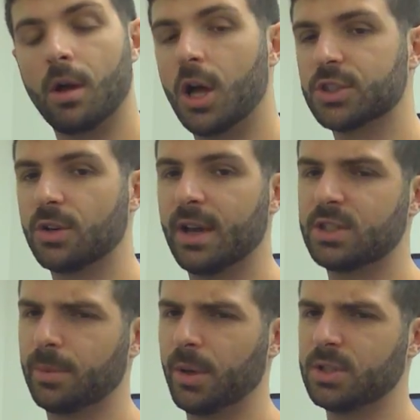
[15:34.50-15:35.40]
Also, I
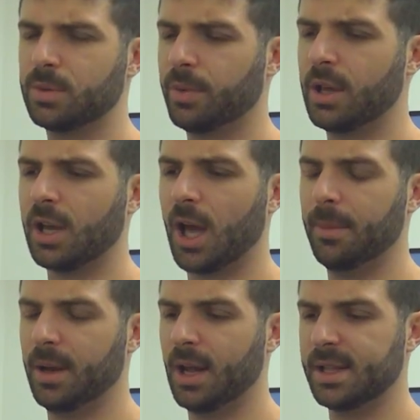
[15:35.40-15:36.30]
suppose it's pretty
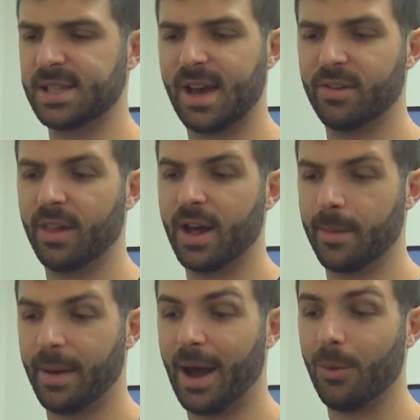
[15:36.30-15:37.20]
common not to have a
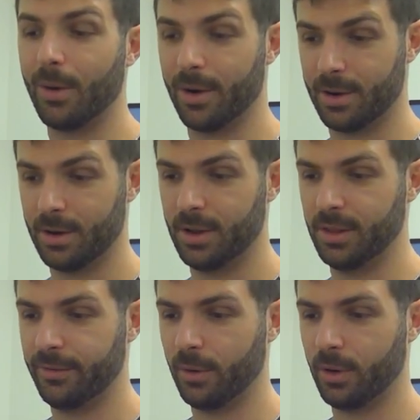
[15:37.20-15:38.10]
lot of power on
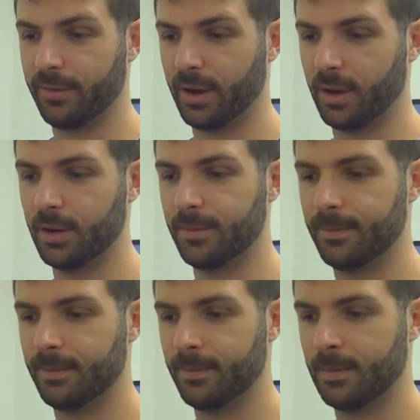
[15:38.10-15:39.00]
the 4th finger.
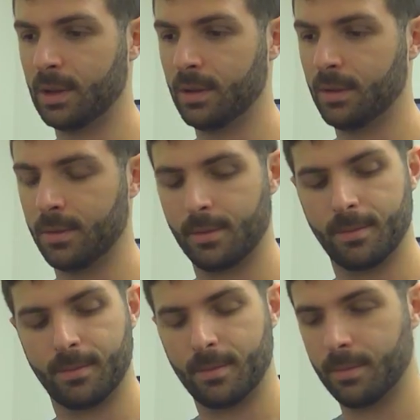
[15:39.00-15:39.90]

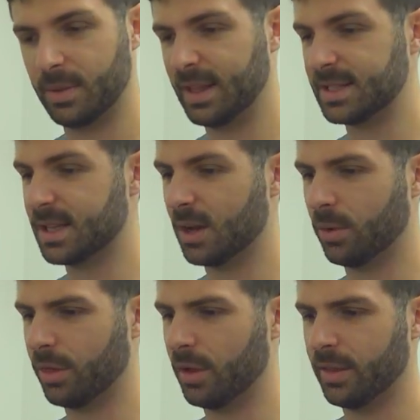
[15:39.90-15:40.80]
But that's like
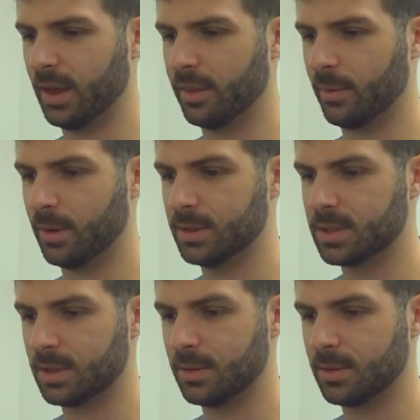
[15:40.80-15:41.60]
with all the other ones.